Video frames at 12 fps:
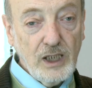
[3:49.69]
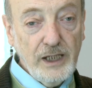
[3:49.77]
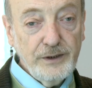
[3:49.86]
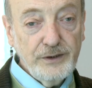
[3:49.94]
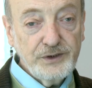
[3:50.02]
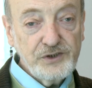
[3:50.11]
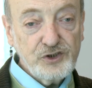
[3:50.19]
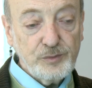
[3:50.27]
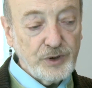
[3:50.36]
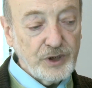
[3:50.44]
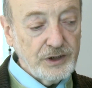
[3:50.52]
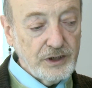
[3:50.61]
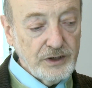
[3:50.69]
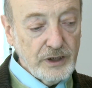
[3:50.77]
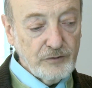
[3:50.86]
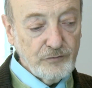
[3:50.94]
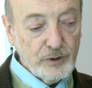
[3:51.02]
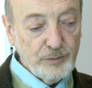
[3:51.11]
I anticipate that
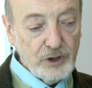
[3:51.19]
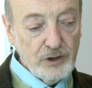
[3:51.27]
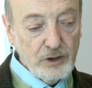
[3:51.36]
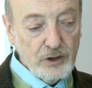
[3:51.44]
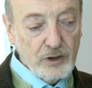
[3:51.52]
there will be